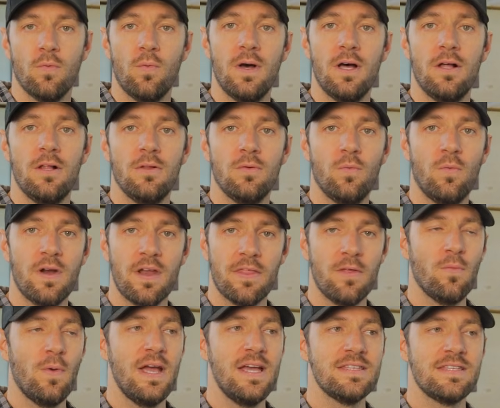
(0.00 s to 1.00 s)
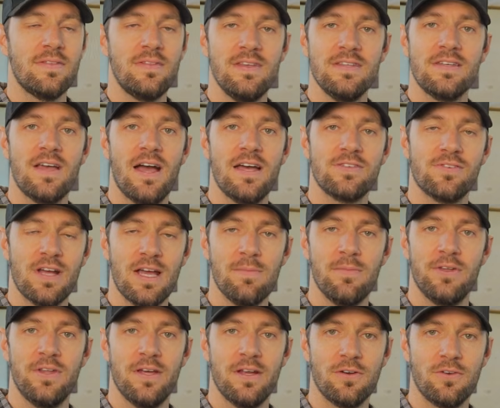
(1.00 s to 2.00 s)
Well, one of the ways that these guys are
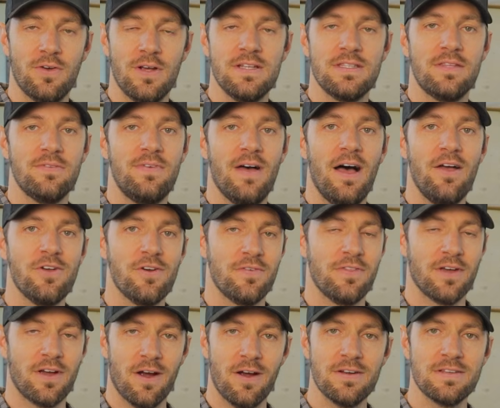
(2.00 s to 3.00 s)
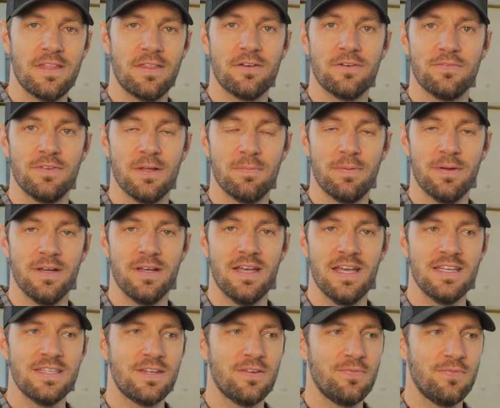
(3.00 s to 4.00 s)
able to increase the value of the cars that they're flipping
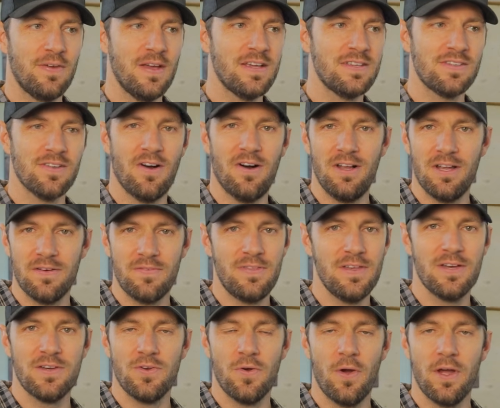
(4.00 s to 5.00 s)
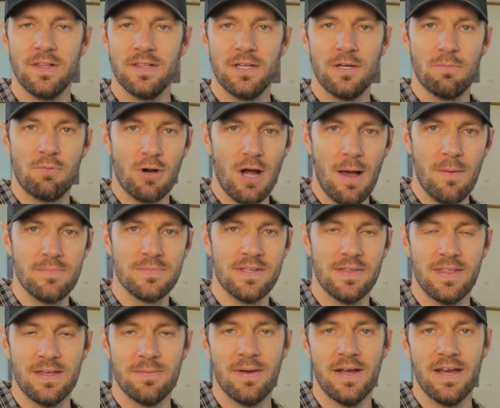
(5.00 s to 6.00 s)
is to fix all of the annoying little problems that
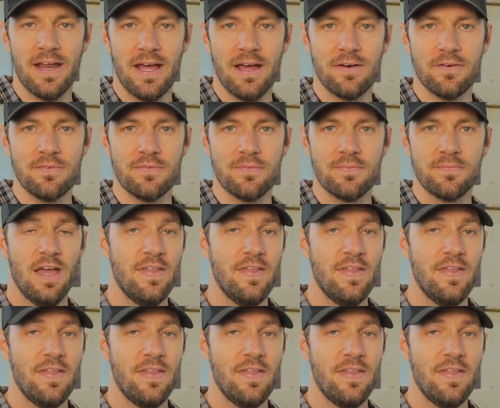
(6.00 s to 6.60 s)
they might have.